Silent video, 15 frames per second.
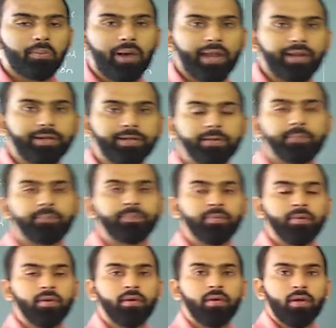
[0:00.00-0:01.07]
mind?
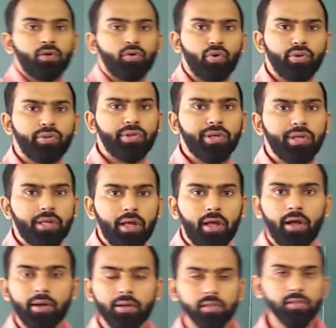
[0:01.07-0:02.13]
Do you think
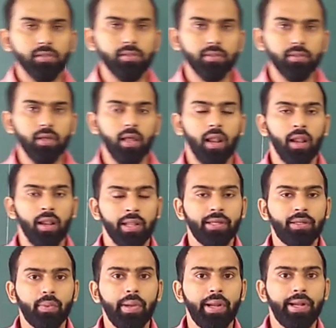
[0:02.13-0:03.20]

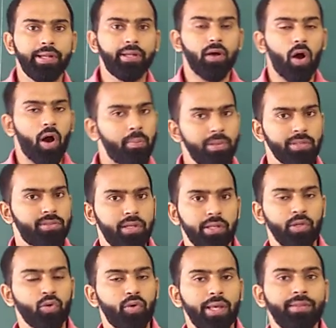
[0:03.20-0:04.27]
liquid? Obviously,
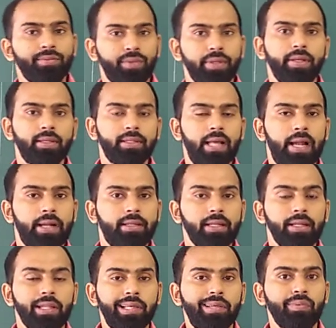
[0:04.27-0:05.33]
you can think that
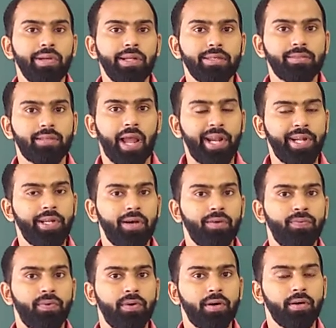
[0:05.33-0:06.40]
liquid is kind of